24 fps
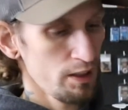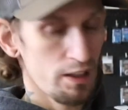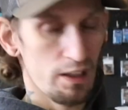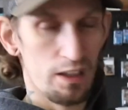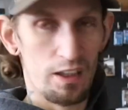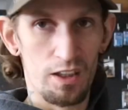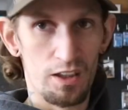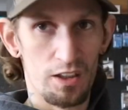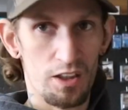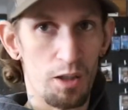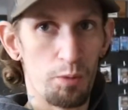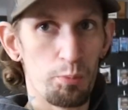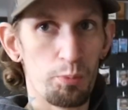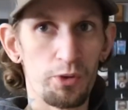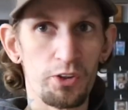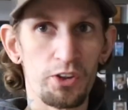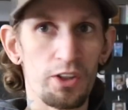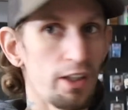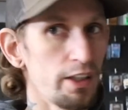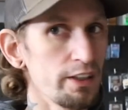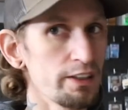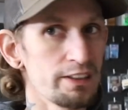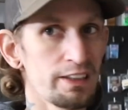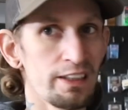a couple
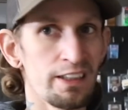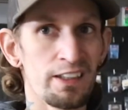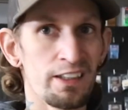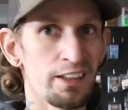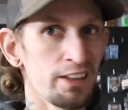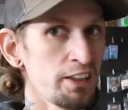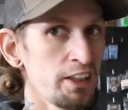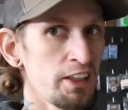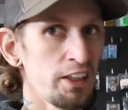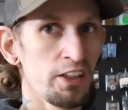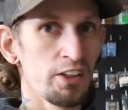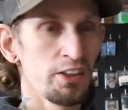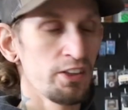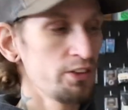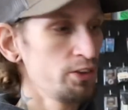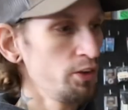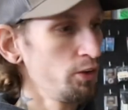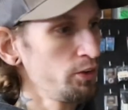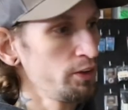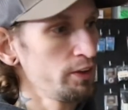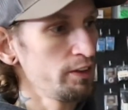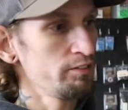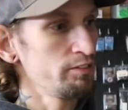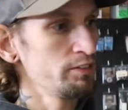yards here and there. You
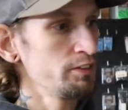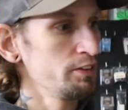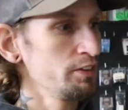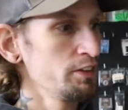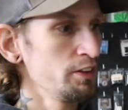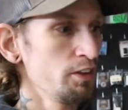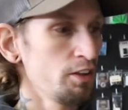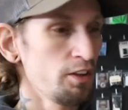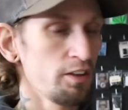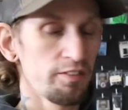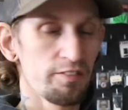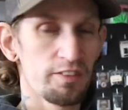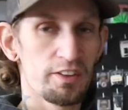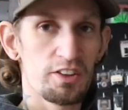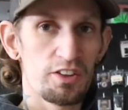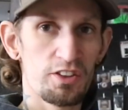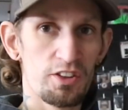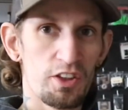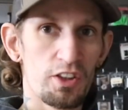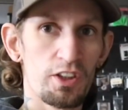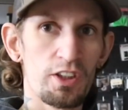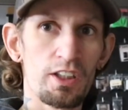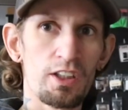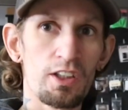don't even, if it's
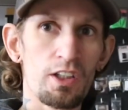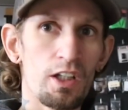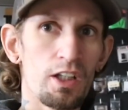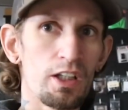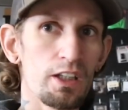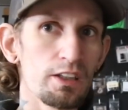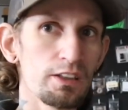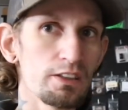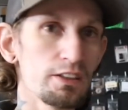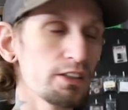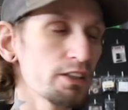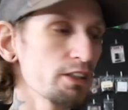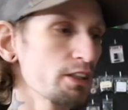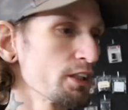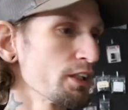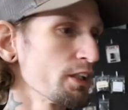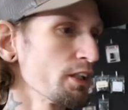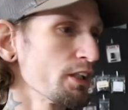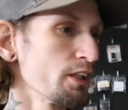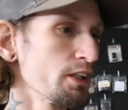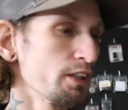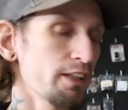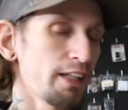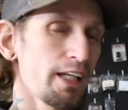30 yards,
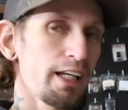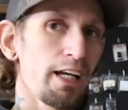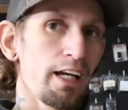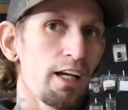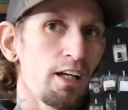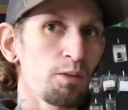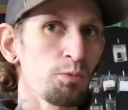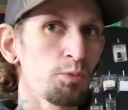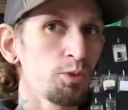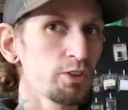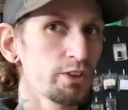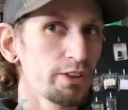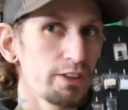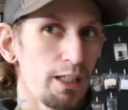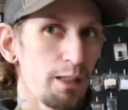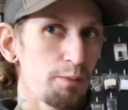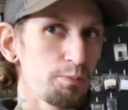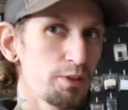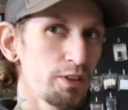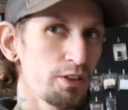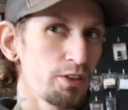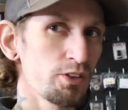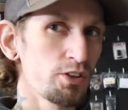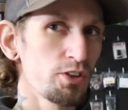that animal
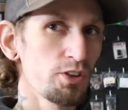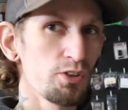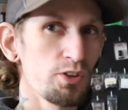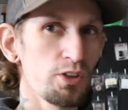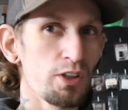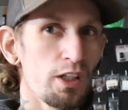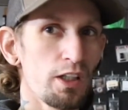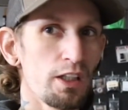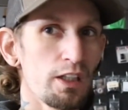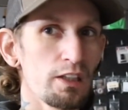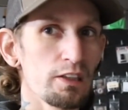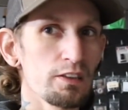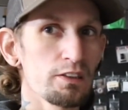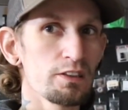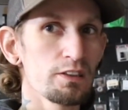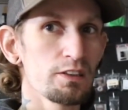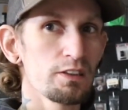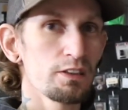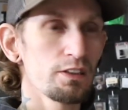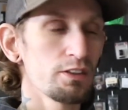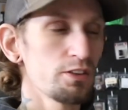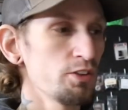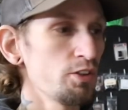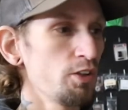steps in 2
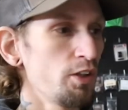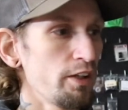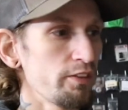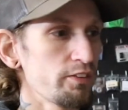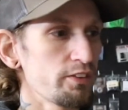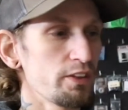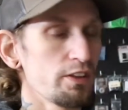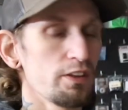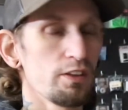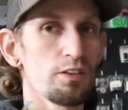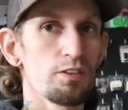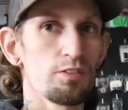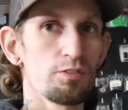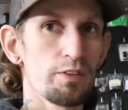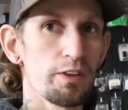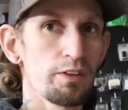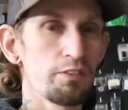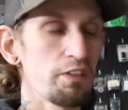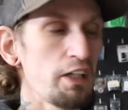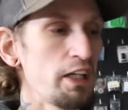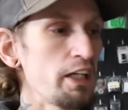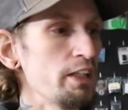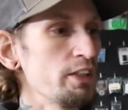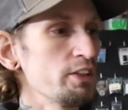yards, you don't have to
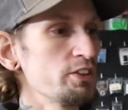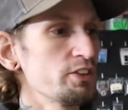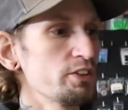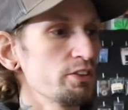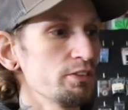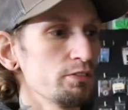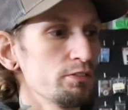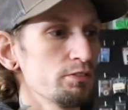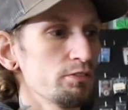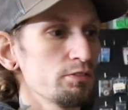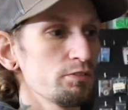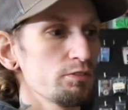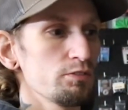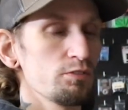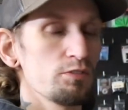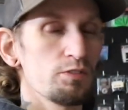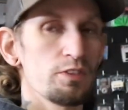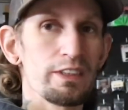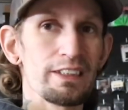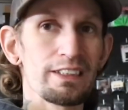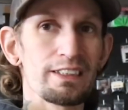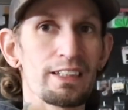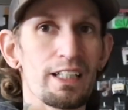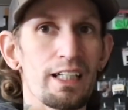re-range and
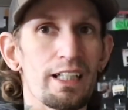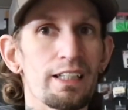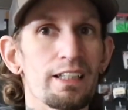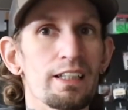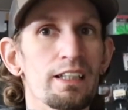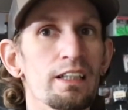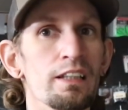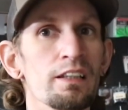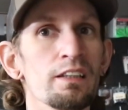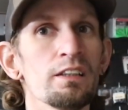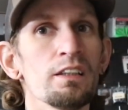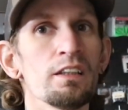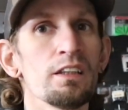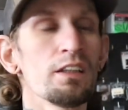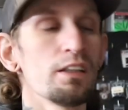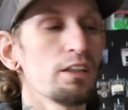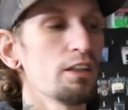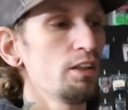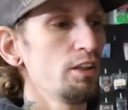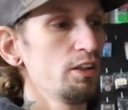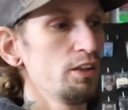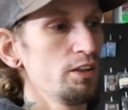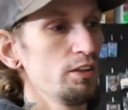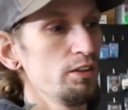re-sight in
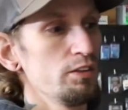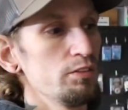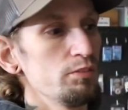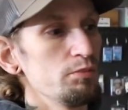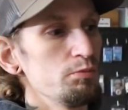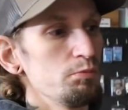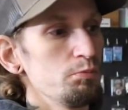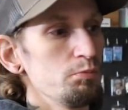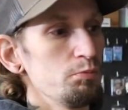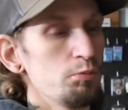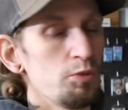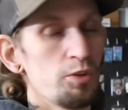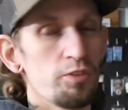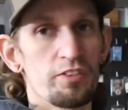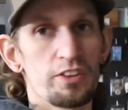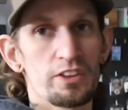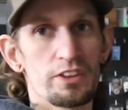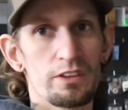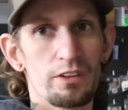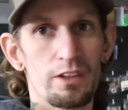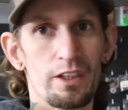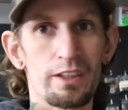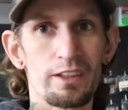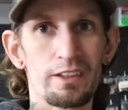or move your
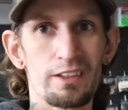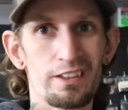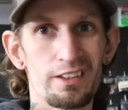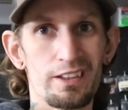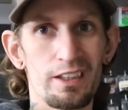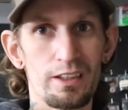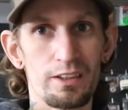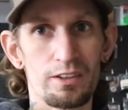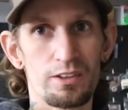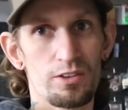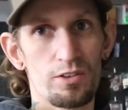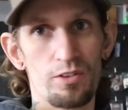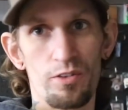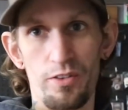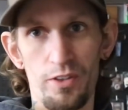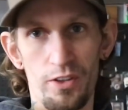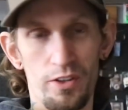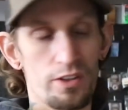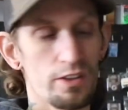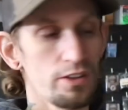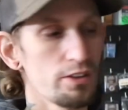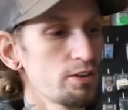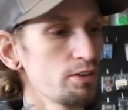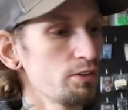slider sight to
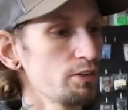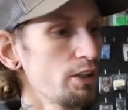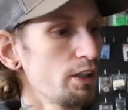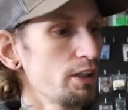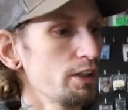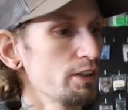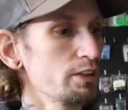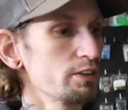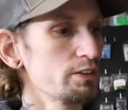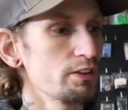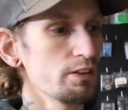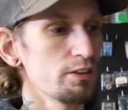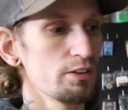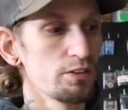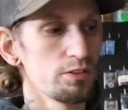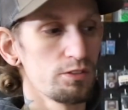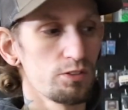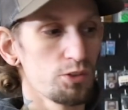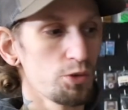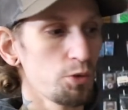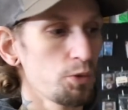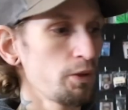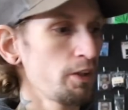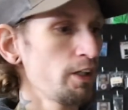32 yards or
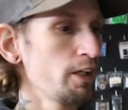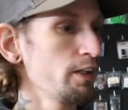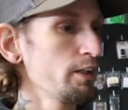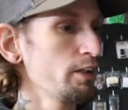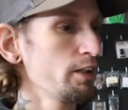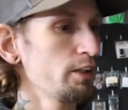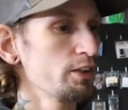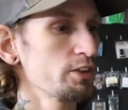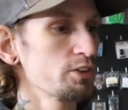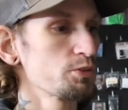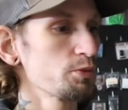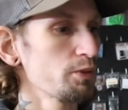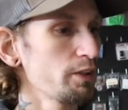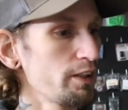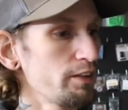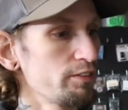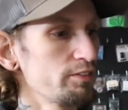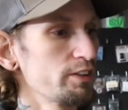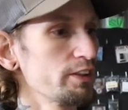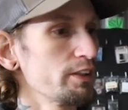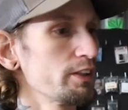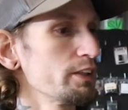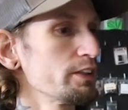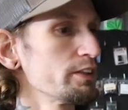28 yards,
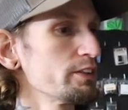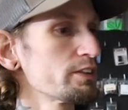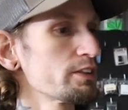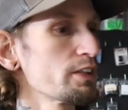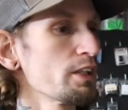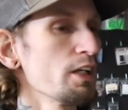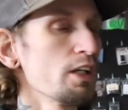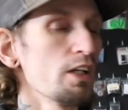whatever it is.